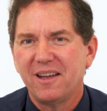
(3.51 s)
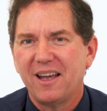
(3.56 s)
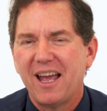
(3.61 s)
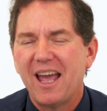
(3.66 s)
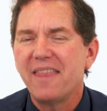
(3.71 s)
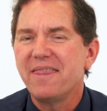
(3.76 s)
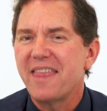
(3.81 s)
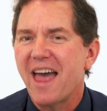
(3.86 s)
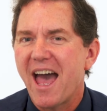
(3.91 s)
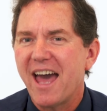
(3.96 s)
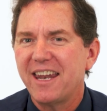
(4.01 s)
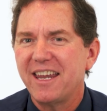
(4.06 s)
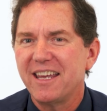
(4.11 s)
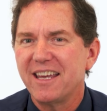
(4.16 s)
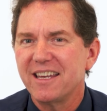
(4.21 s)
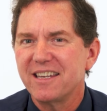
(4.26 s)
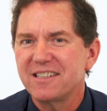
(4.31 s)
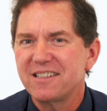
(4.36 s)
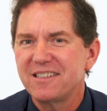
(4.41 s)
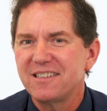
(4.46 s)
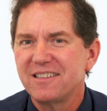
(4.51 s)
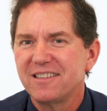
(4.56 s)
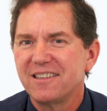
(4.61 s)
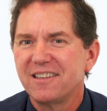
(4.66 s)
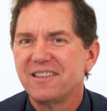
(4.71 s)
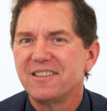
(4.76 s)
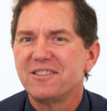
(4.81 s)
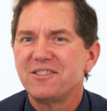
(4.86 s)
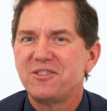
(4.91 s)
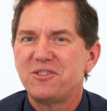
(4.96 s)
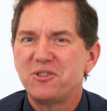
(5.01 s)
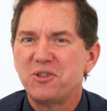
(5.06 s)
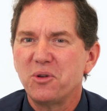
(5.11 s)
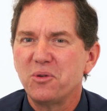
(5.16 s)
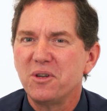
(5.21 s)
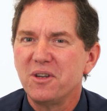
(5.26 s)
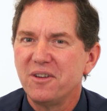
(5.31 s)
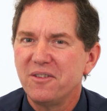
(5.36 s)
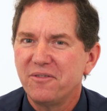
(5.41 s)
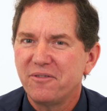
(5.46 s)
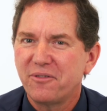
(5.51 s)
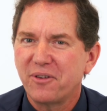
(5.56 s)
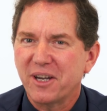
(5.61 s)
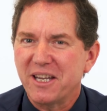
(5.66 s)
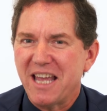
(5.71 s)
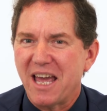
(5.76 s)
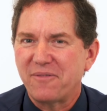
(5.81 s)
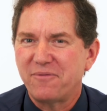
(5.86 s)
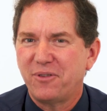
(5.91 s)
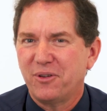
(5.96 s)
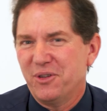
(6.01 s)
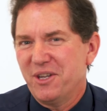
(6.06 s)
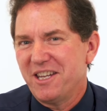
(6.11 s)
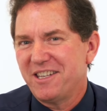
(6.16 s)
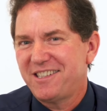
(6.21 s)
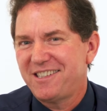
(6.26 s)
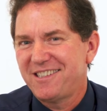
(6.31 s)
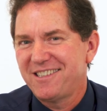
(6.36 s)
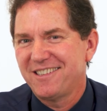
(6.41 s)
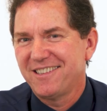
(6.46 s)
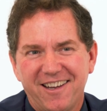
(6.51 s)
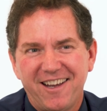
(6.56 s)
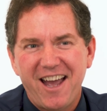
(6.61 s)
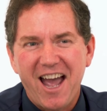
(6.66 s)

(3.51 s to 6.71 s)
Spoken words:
and that is student forgetfulness.